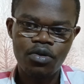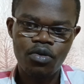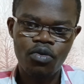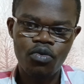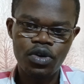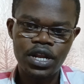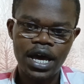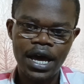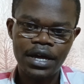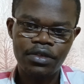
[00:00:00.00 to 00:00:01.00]
could
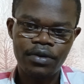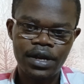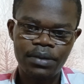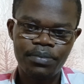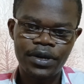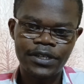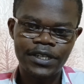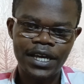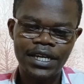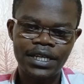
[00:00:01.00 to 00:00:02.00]
actually
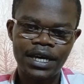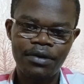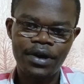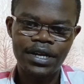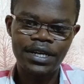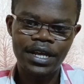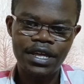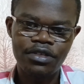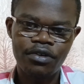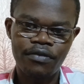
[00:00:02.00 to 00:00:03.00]
present a wide
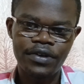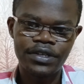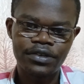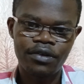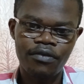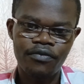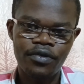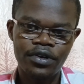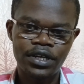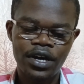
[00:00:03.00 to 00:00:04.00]
range of
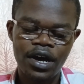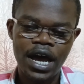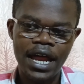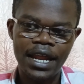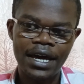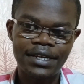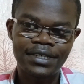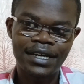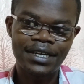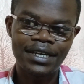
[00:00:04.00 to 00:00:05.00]
discomfort and
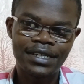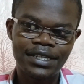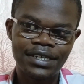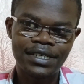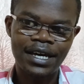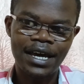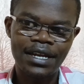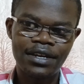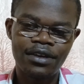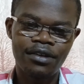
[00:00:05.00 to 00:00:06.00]
uncertainties
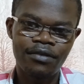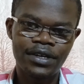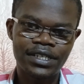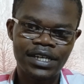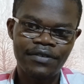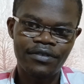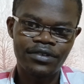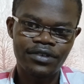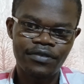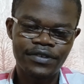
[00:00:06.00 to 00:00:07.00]
and lowest
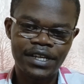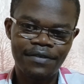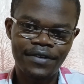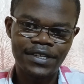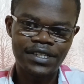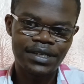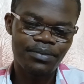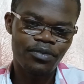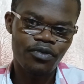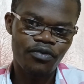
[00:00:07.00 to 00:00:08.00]
levels of
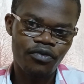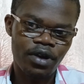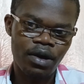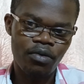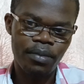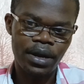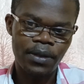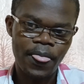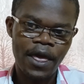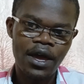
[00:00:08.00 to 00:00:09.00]
self-esteem for a woman.
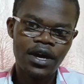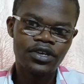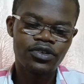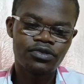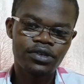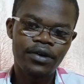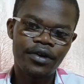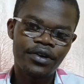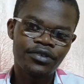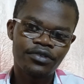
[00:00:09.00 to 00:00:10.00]
So today
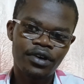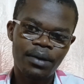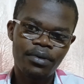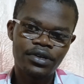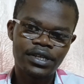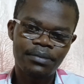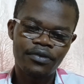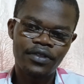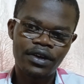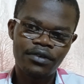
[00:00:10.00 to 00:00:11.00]
we're going to talk about some
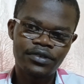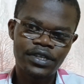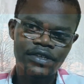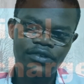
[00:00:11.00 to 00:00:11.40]
of the causes